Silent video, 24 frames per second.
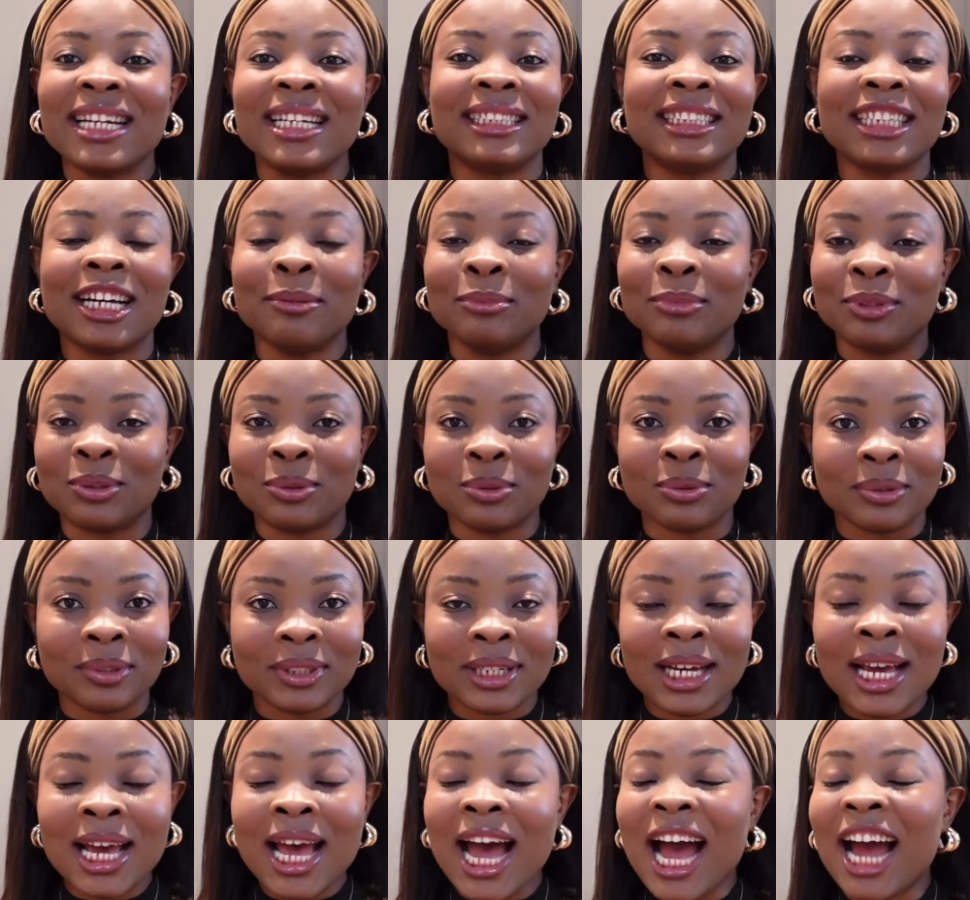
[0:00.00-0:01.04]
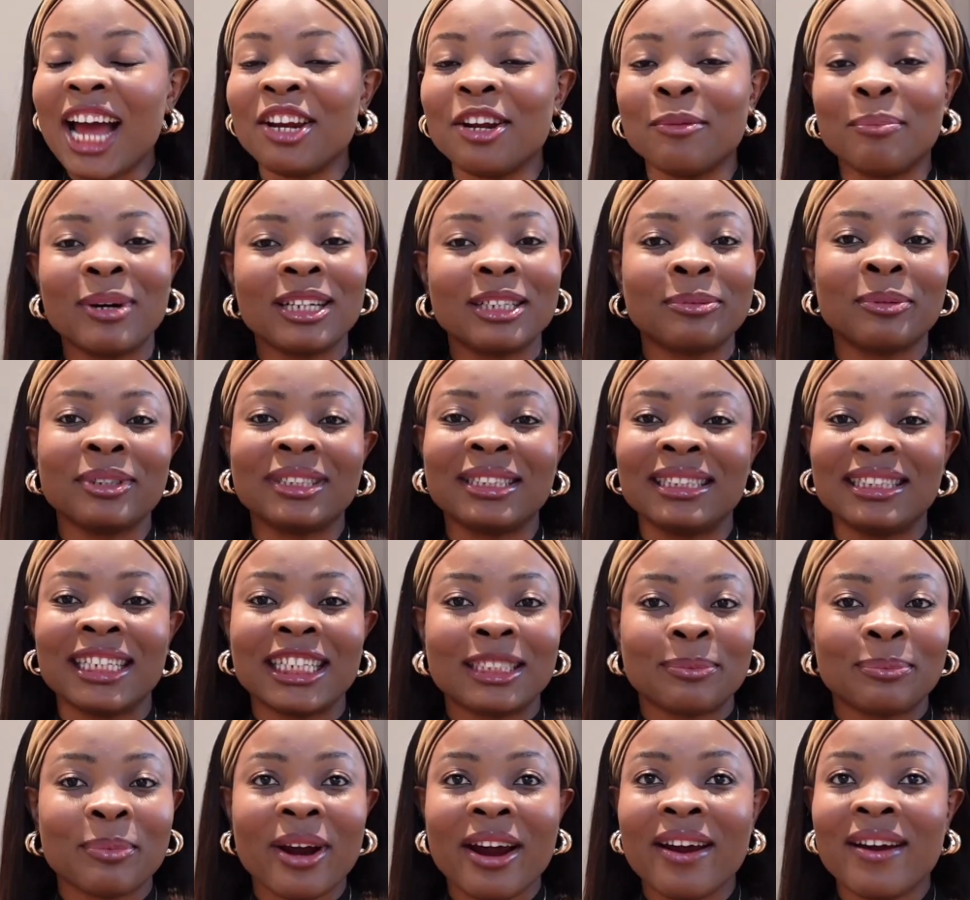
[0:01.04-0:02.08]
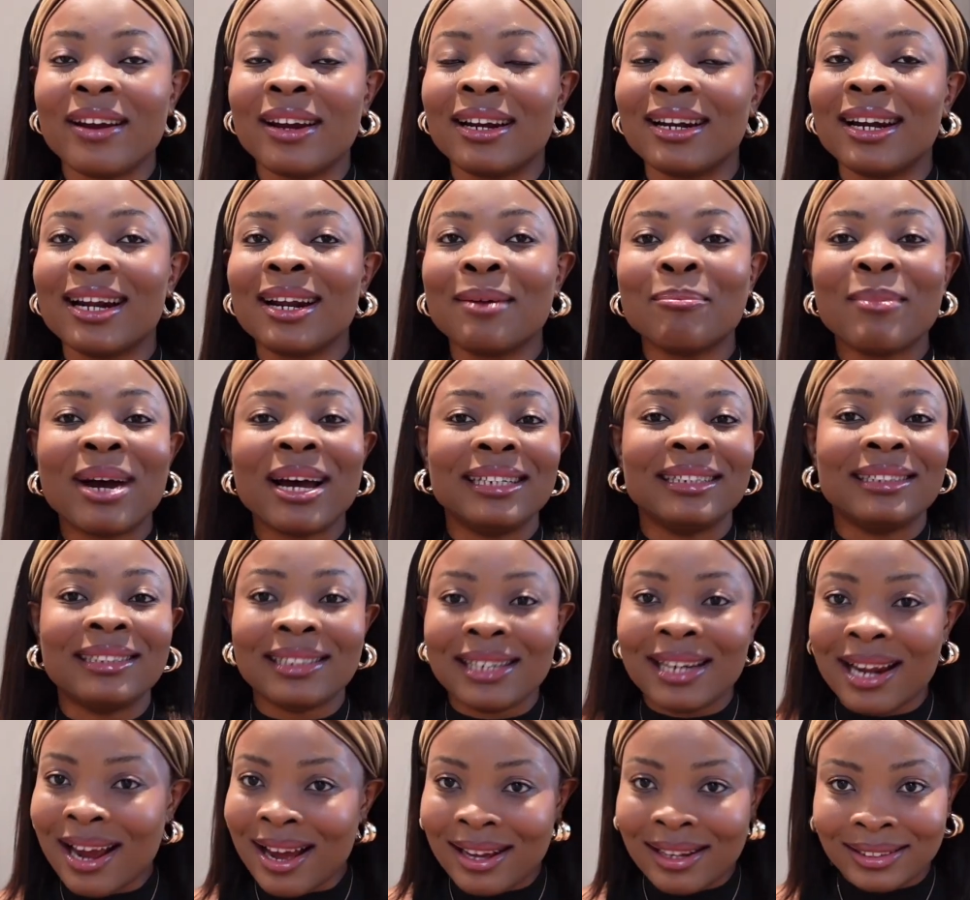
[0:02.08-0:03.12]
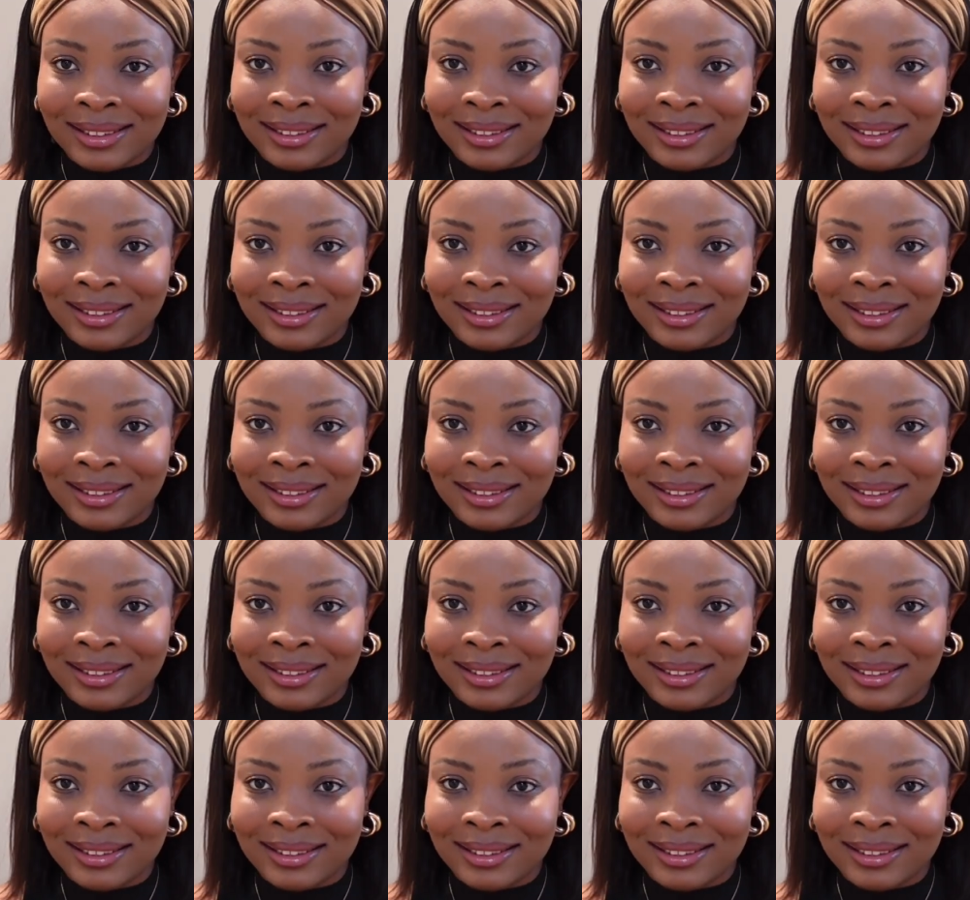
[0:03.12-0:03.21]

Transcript: anytime soon and your passport is expiring, my dear,